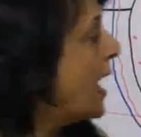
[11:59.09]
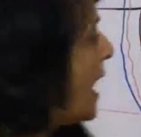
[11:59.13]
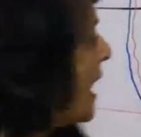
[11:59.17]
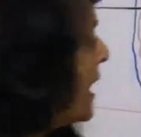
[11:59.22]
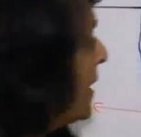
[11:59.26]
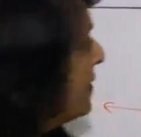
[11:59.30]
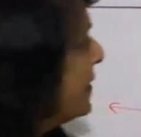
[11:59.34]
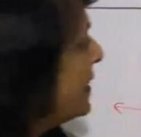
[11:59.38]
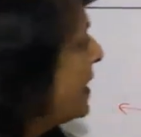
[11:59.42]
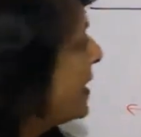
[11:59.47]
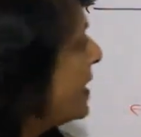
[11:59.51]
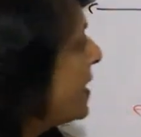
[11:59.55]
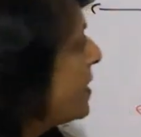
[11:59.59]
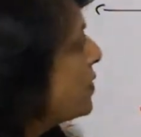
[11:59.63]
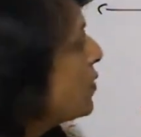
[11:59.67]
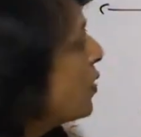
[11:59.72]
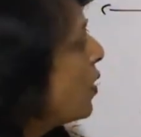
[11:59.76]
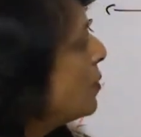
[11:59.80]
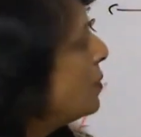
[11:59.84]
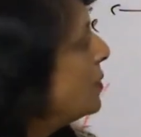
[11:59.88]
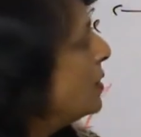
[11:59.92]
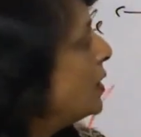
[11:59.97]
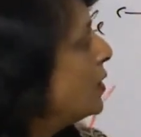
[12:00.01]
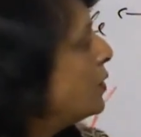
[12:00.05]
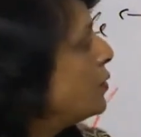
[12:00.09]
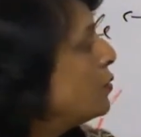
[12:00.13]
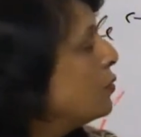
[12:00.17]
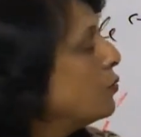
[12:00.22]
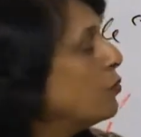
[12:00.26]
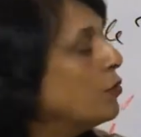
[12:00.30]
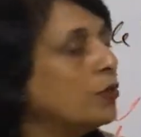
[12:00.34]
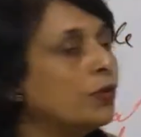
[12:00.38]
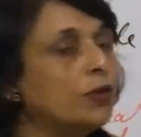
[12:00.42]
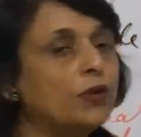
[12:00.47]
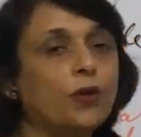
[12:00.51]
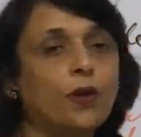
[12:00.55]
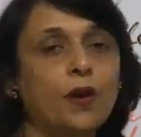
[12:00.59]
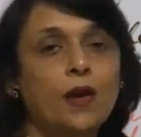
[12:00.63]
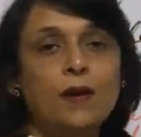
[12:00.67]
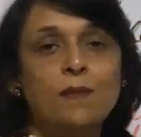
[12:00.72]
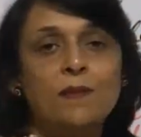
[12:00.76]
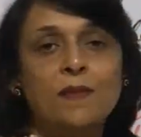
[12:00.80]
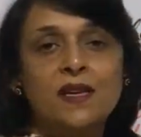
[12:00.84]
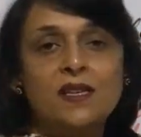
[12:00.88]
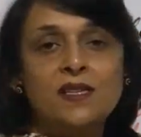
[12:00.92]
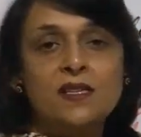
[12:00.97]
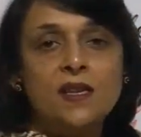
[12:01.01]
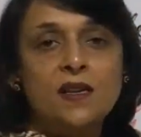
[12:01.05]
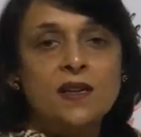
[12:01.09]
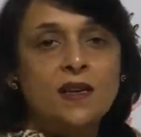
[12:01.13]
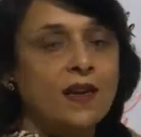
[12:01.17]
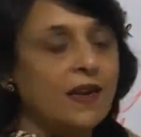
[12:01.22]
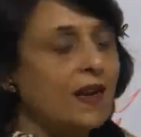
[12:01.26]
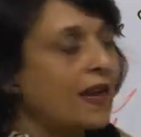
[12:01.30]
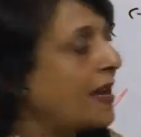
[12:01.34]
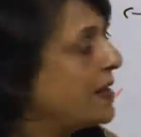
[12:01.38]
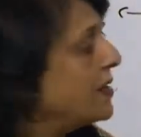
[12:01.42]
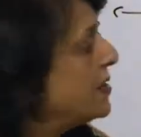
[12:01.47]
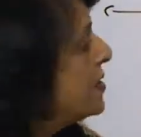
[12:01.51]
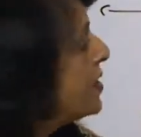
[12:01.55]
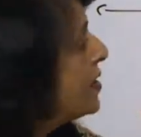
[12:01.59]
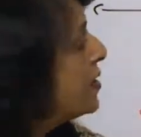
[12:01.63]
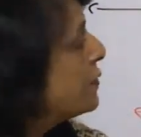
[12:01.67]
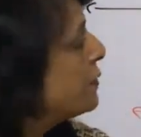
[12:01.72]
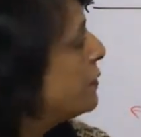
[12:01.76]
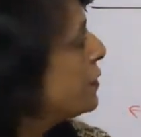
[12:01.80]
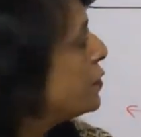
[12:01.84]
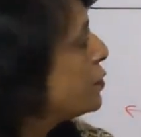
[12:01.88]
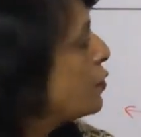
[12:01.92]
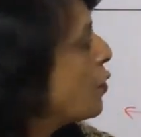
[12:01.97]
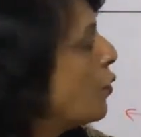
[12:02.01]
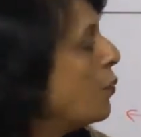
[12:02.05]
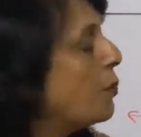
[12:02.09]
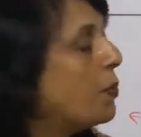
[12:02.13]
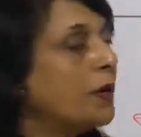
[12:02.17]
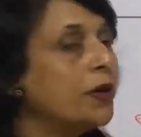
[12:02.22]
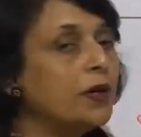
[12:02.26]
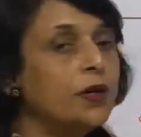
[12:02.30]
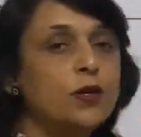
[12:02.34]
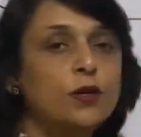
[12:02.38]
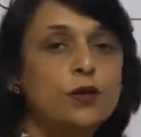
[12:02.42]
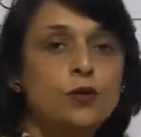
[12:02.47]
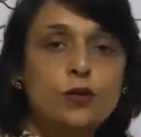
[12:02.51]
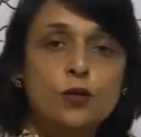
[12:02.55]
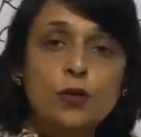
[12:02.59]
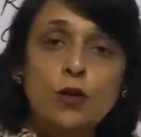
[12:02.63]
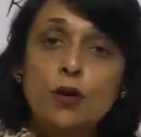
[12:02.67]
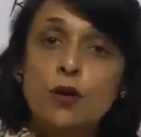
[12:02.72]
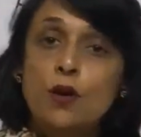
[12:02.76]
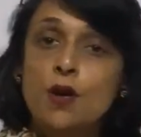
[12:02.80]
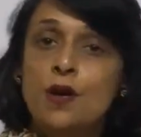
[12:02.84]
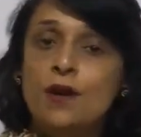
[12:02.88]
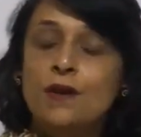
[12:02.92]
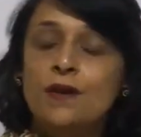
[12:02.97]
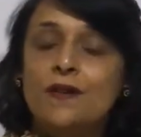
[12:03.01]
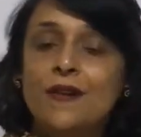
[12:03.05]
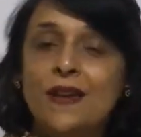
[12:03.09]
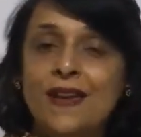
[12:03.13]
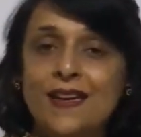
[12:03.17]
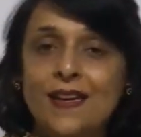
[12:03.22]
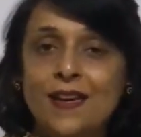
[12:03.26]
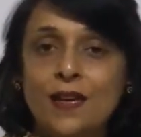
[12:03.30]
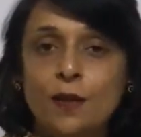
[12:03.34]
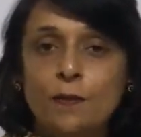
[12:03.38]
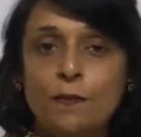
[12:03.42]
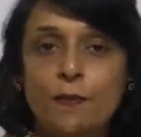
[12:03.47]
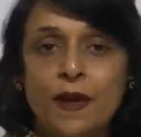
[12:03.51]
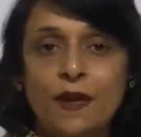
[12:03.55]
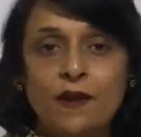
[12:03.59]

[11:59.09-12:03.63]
And there are normally 2-3 major chalices which open into renal